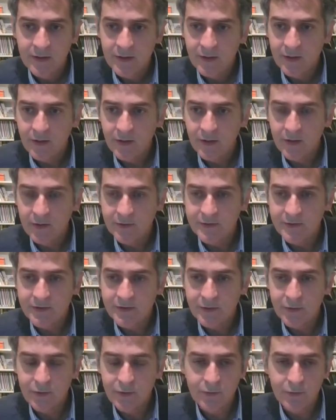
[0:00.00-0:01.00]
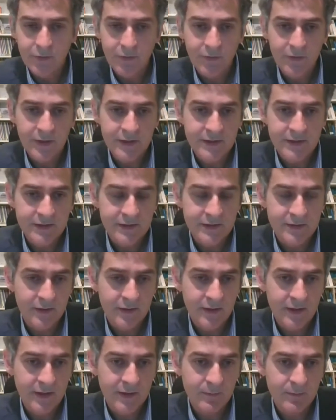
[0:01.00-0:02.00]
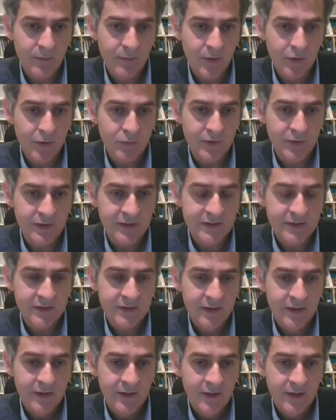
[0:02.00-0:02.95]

to this moment?